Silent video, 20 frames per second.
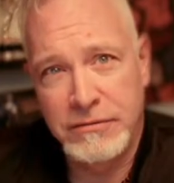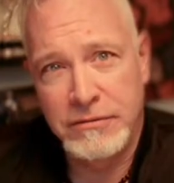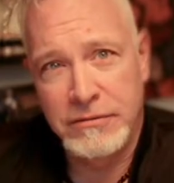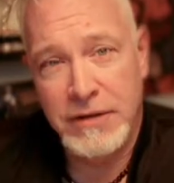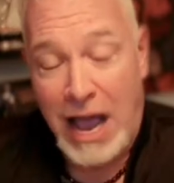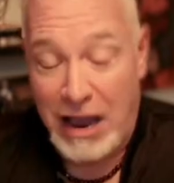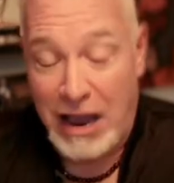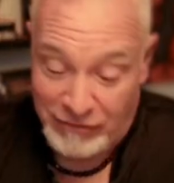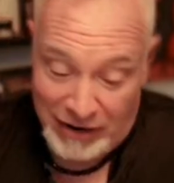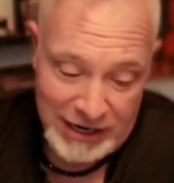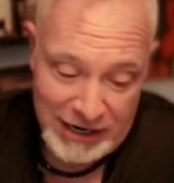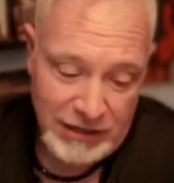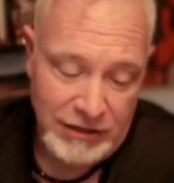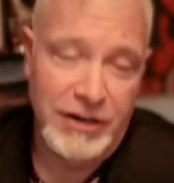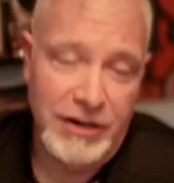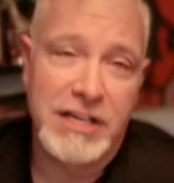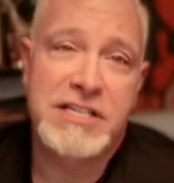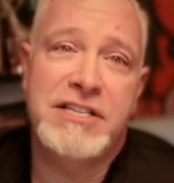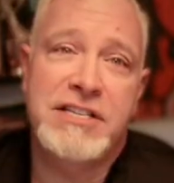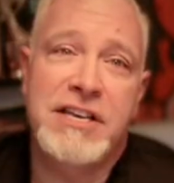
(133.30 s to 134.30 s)
I
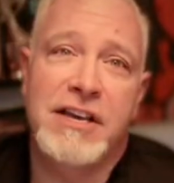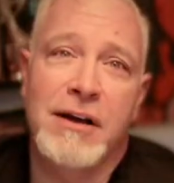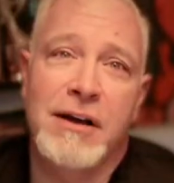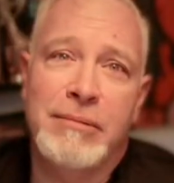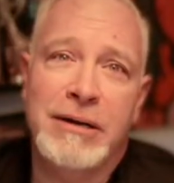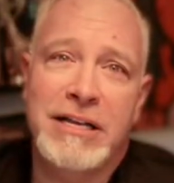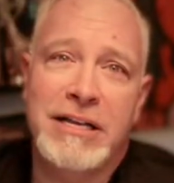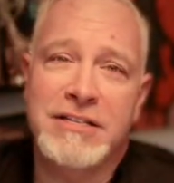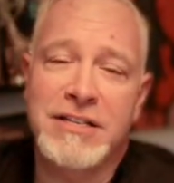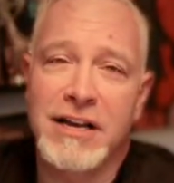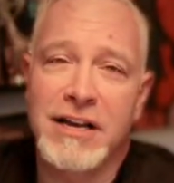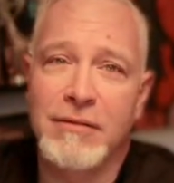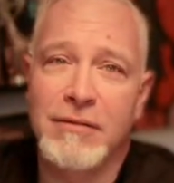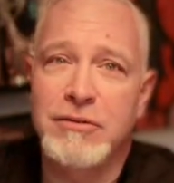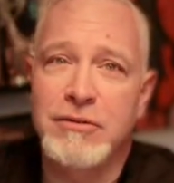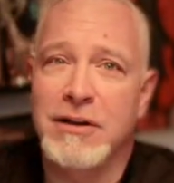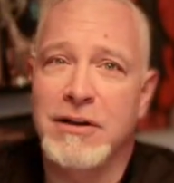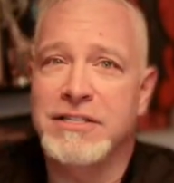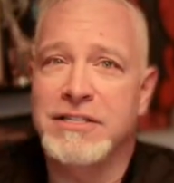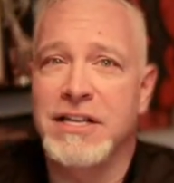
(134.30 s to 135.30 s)
regularly see companies that come
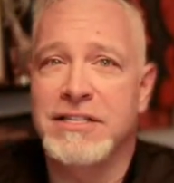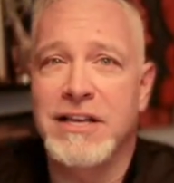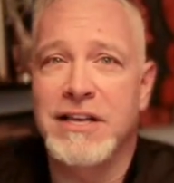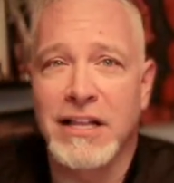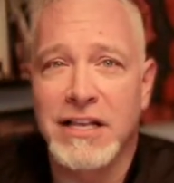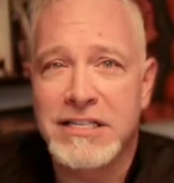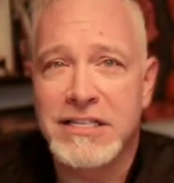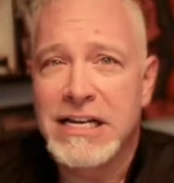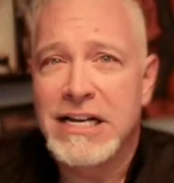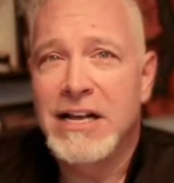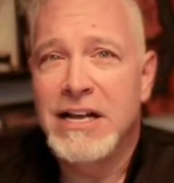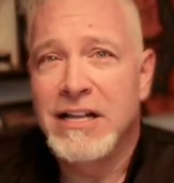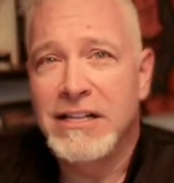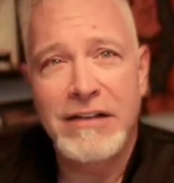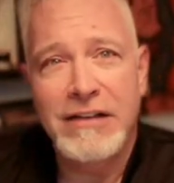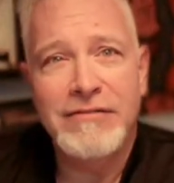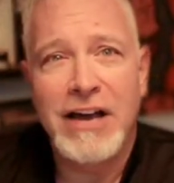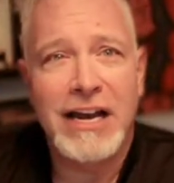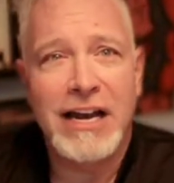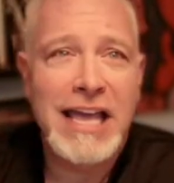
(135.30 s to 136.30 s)
to us that tell us
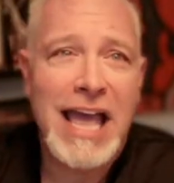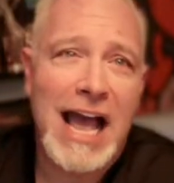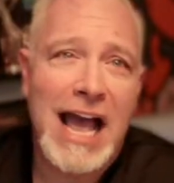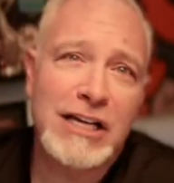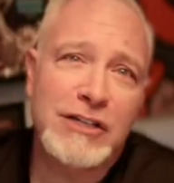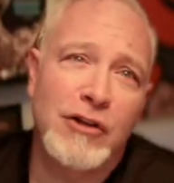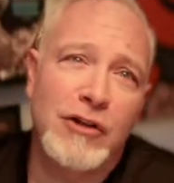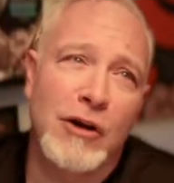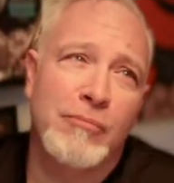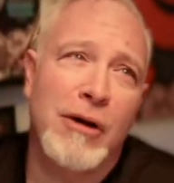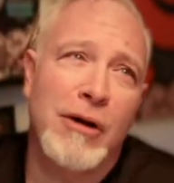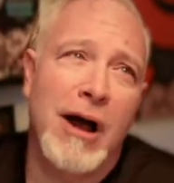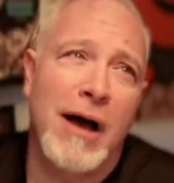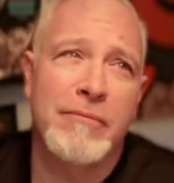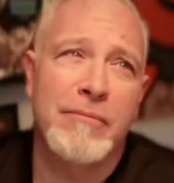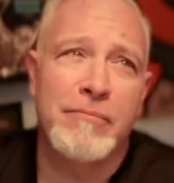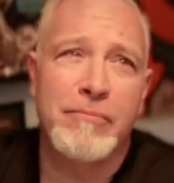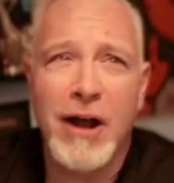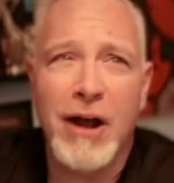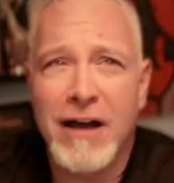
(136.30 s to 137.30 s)
they've got a cash flow
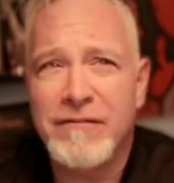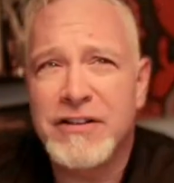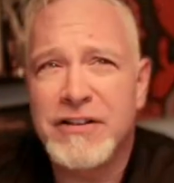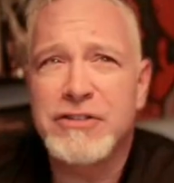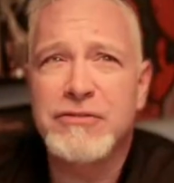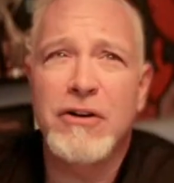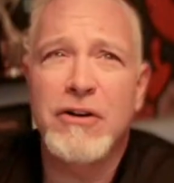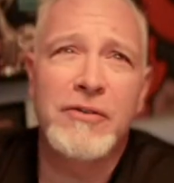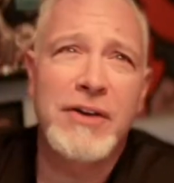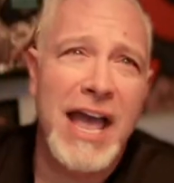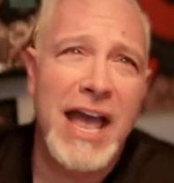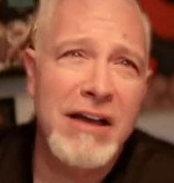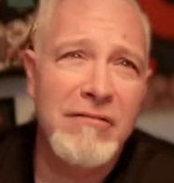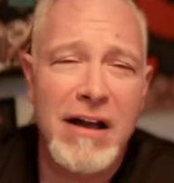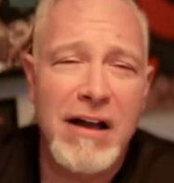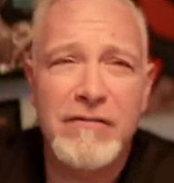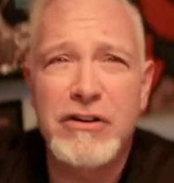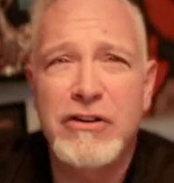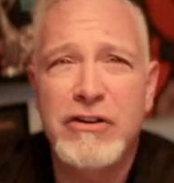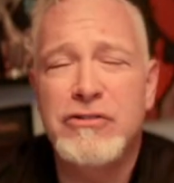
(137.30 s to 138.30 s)
problem. Profits are okay,
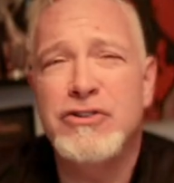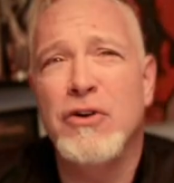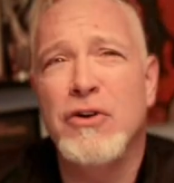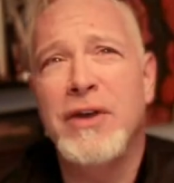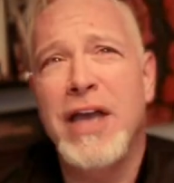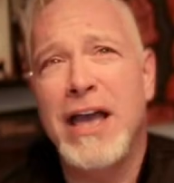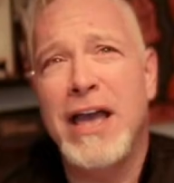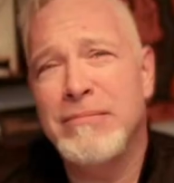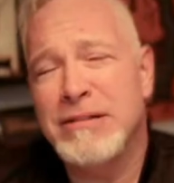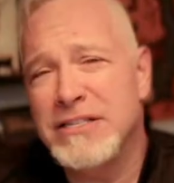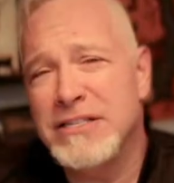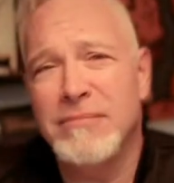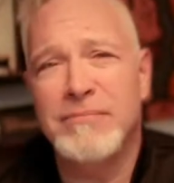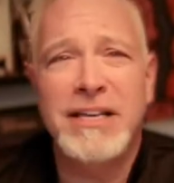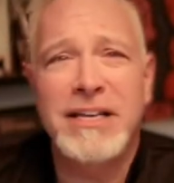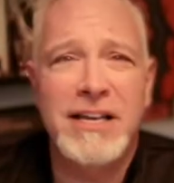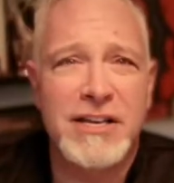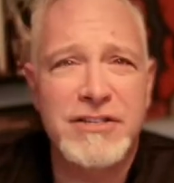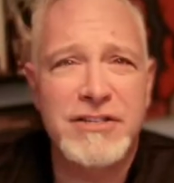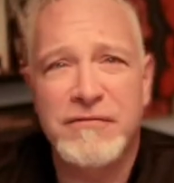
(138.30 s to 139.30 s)
revenue's okay, but
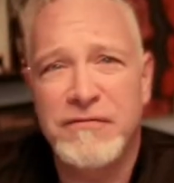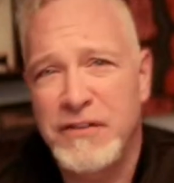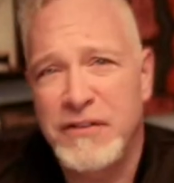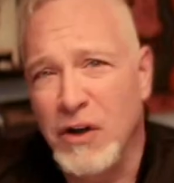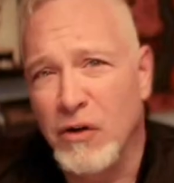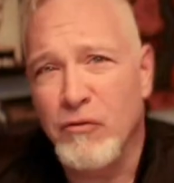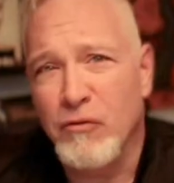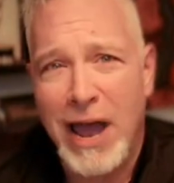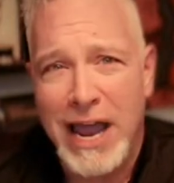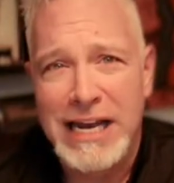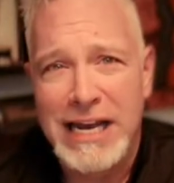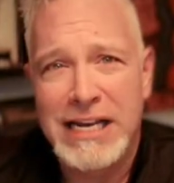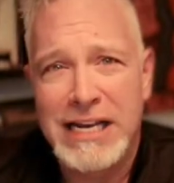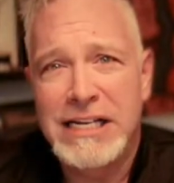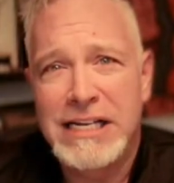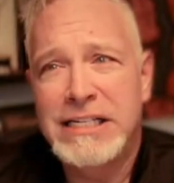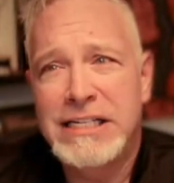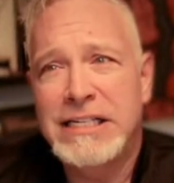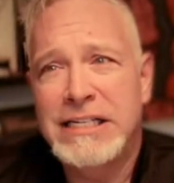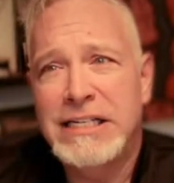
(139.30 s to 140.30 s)
something doesn't feel right.
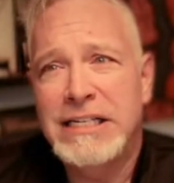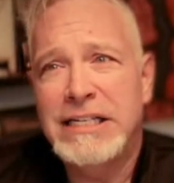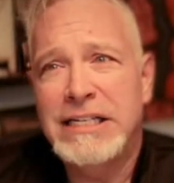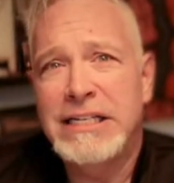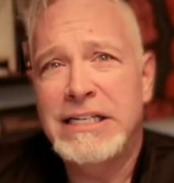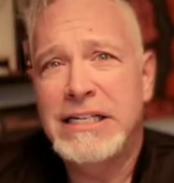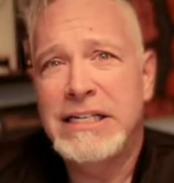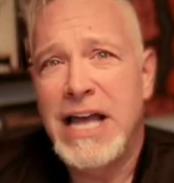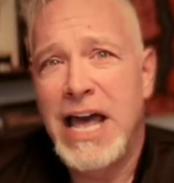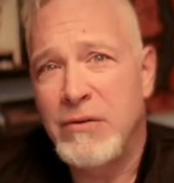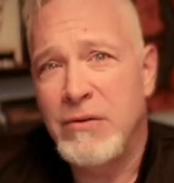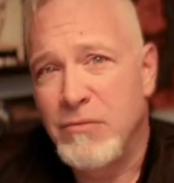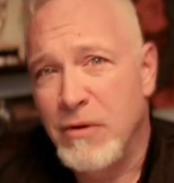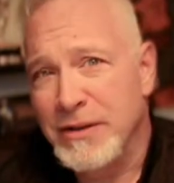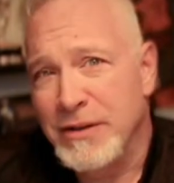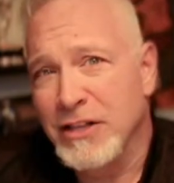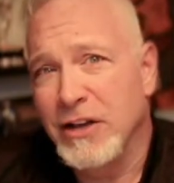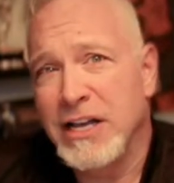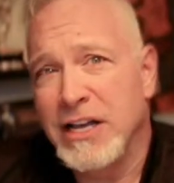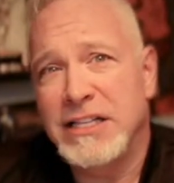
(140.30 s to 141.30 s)
And when
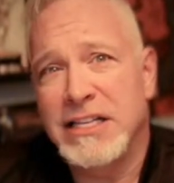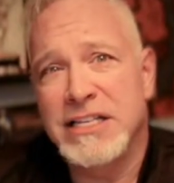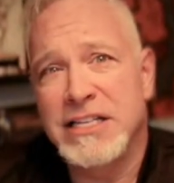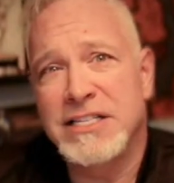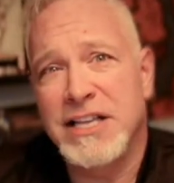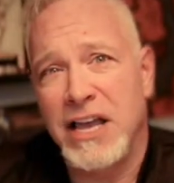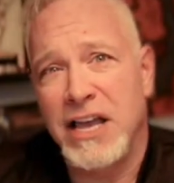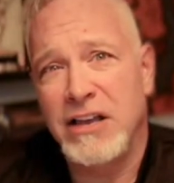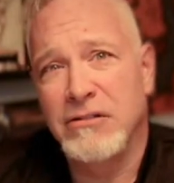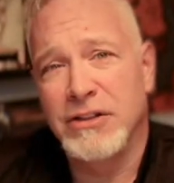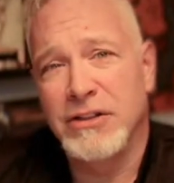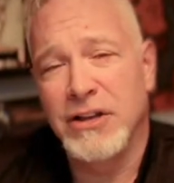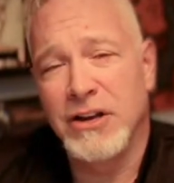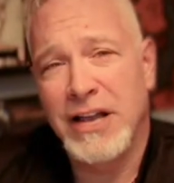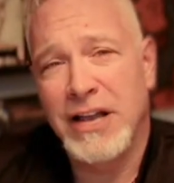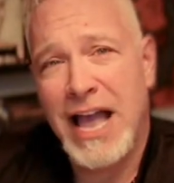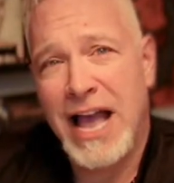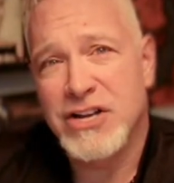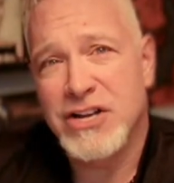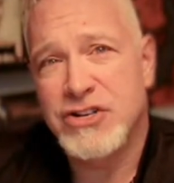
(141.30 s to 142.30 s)
we look at this cycle, their
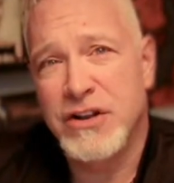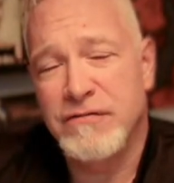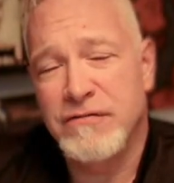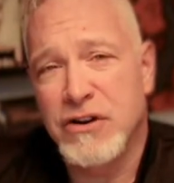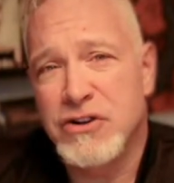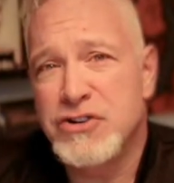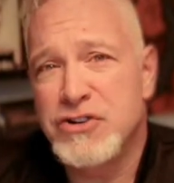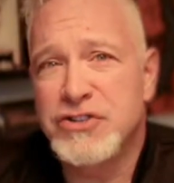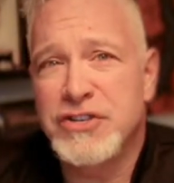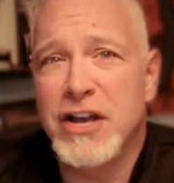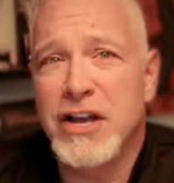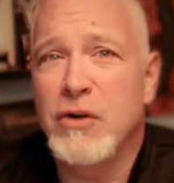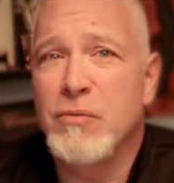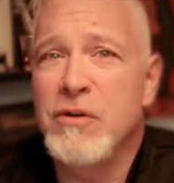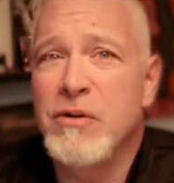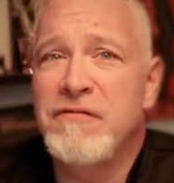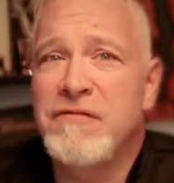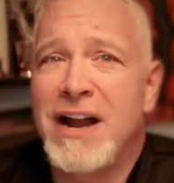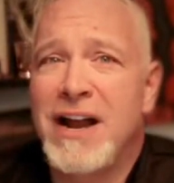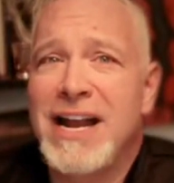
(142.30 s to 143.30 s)
cash conversion cycle, we
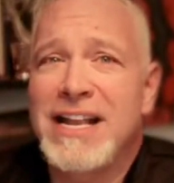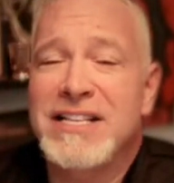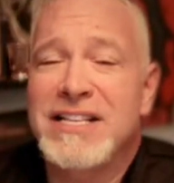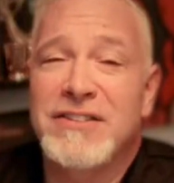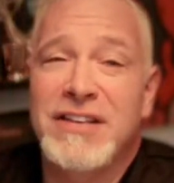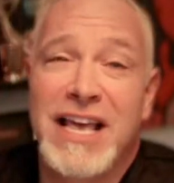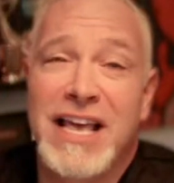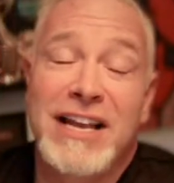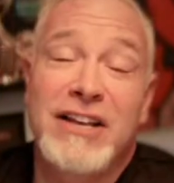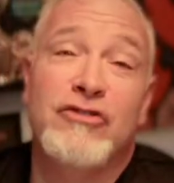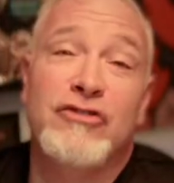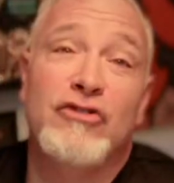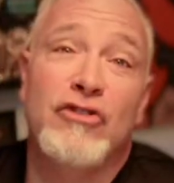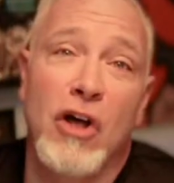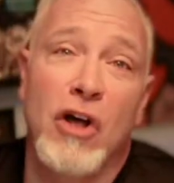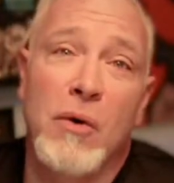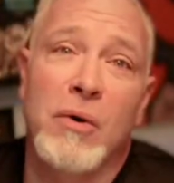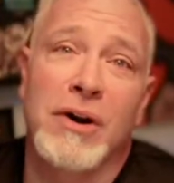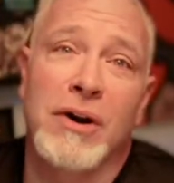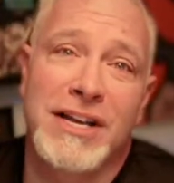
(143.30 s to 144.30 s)
find it's getting
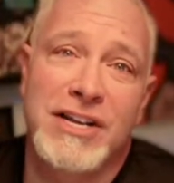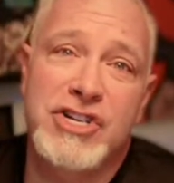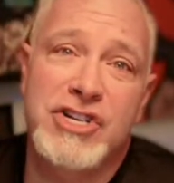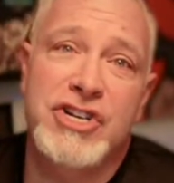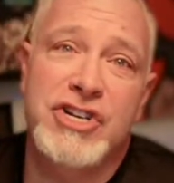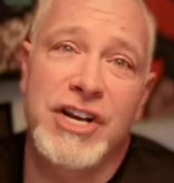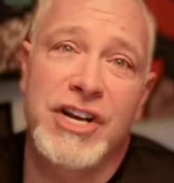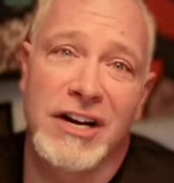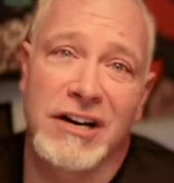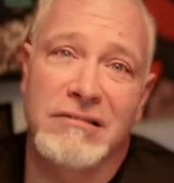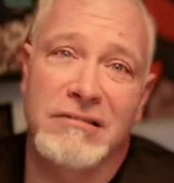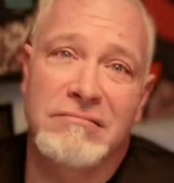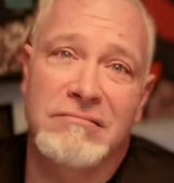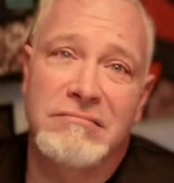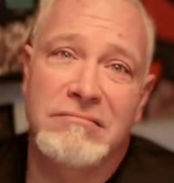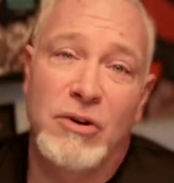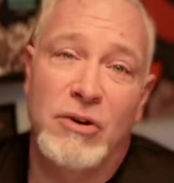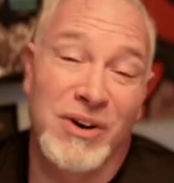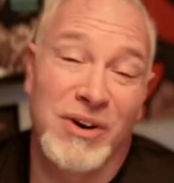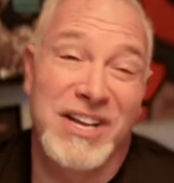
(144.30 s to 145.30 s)
slower each year
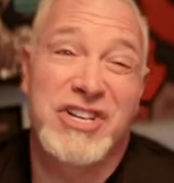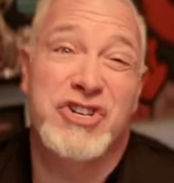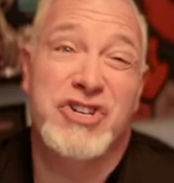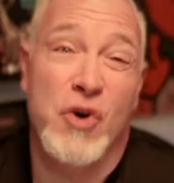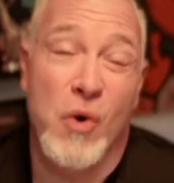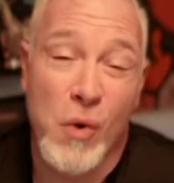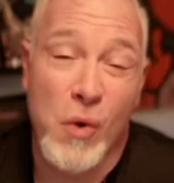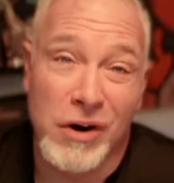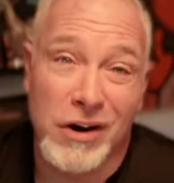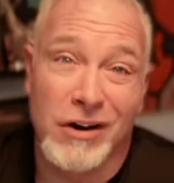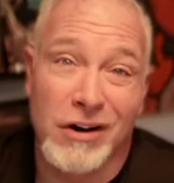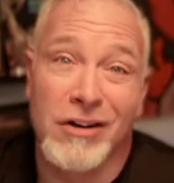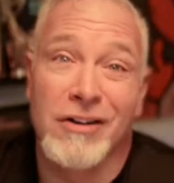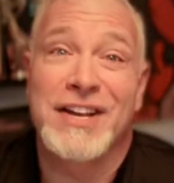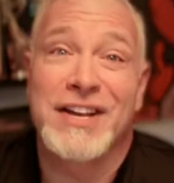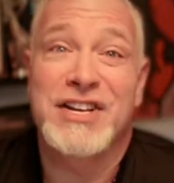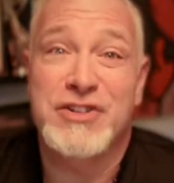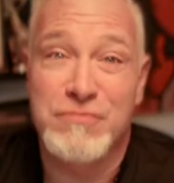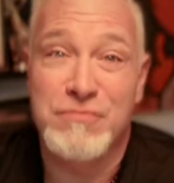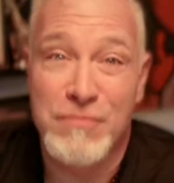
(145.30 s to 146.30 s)
or each quarter or
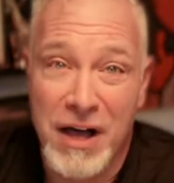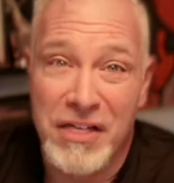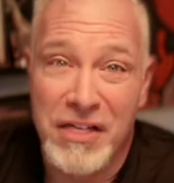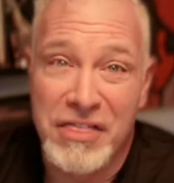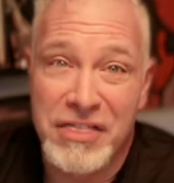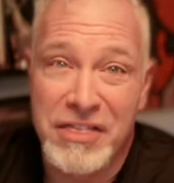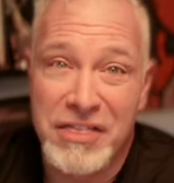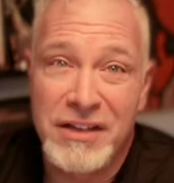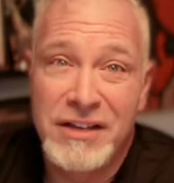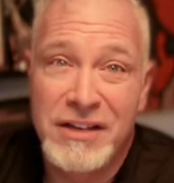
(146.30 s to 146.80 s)
each month,